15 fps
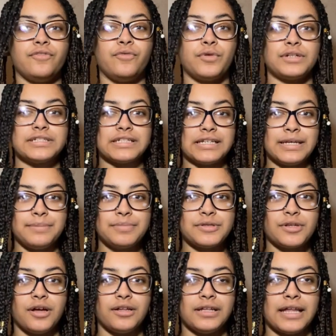tips
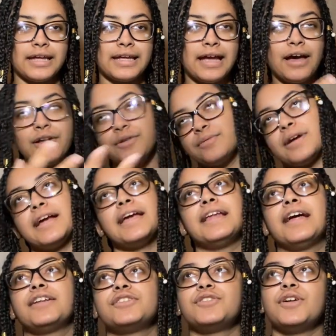on like how to write and
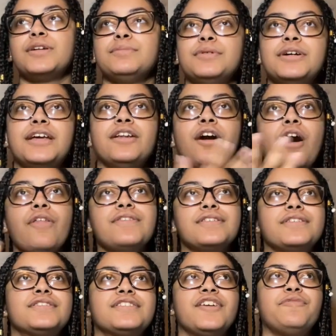how to start a book and all this
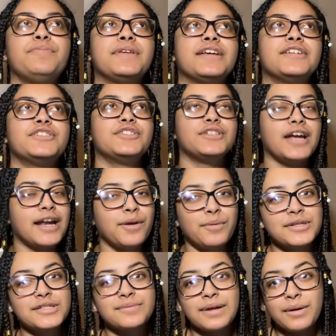other stuff because she kind of
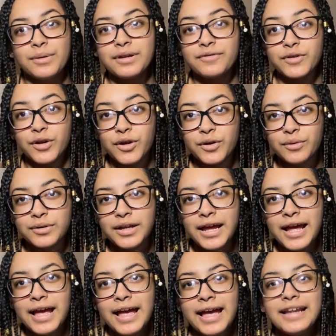wants to write one of her own,
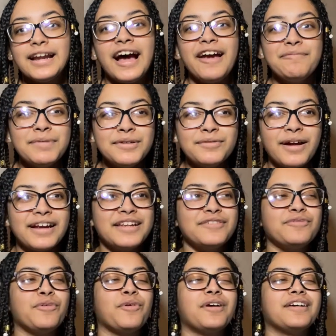and I've been writing
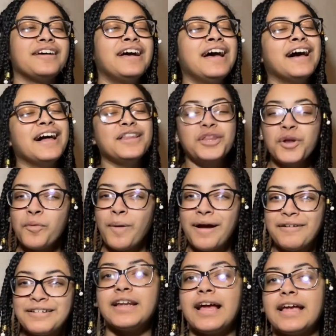for a little
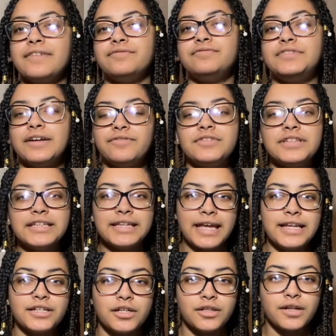while now. I've definitely
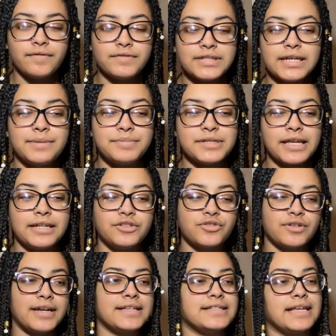gained a lot of tips and
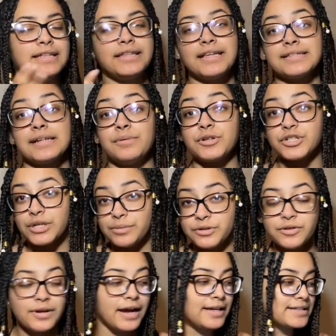tricks and things that I want to share with
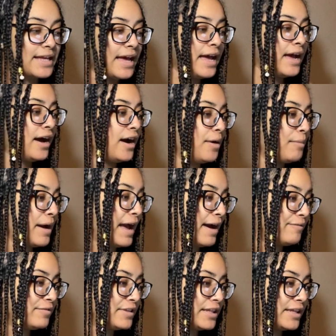you guys. I
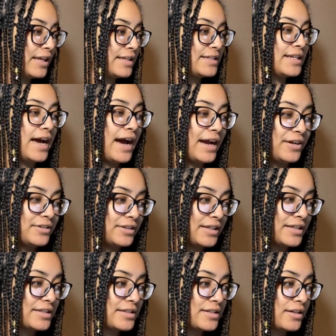have the entire
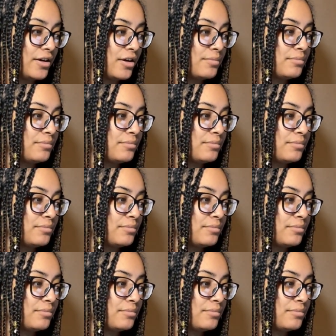list on